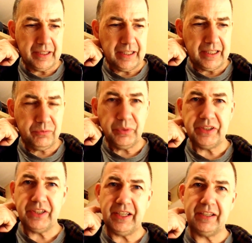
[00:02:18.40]
If we
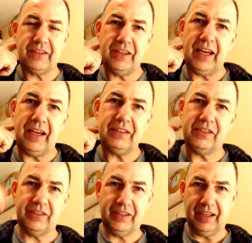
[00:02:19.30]
take that
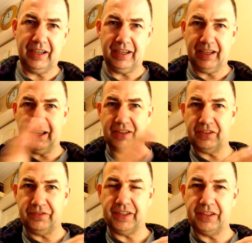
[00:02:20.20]
as a
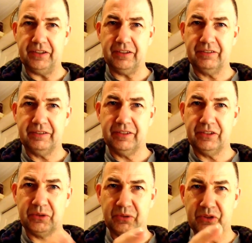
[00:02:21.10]
figure,
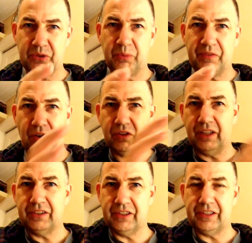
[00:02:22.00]
so we've got
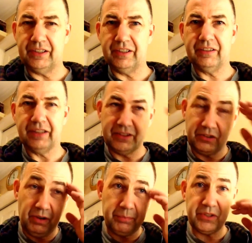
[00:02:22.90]
London here as a
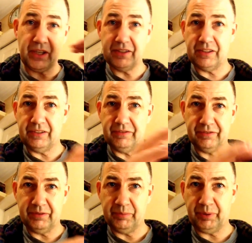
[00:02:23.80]
representative
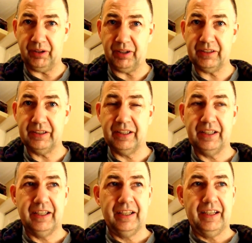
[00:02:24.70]
part
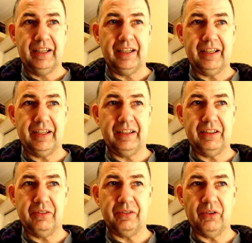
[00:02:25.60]

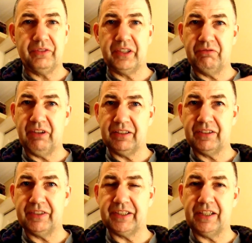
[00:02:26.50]
of the
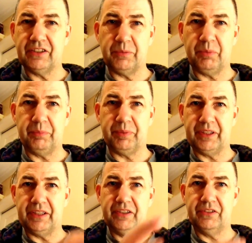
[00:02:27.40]
relatively densely populated